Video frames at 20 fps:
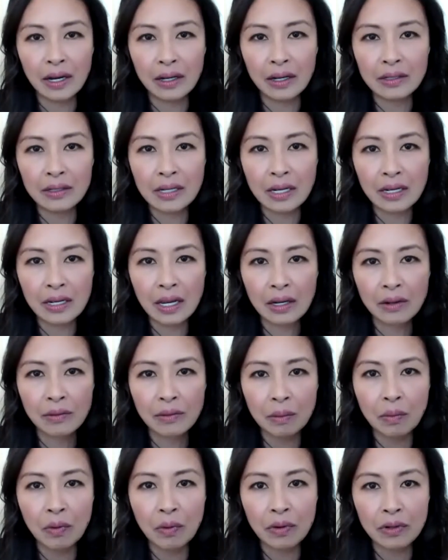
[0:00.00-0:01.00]
dedicate a
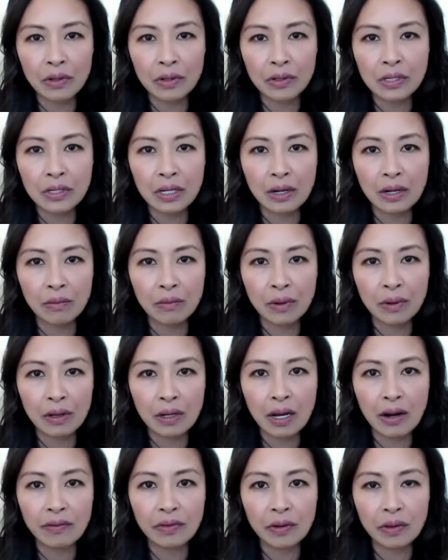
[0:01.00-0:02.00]
reporter to
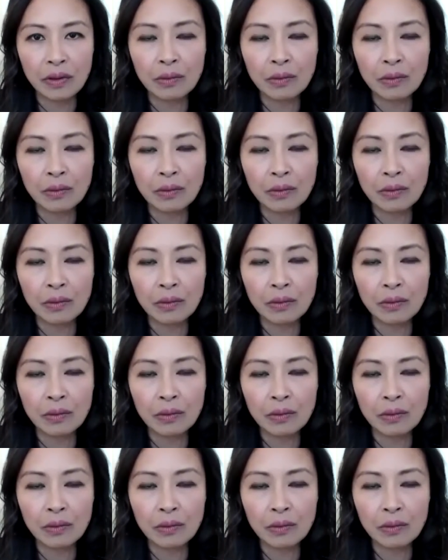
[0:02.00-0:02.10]
cover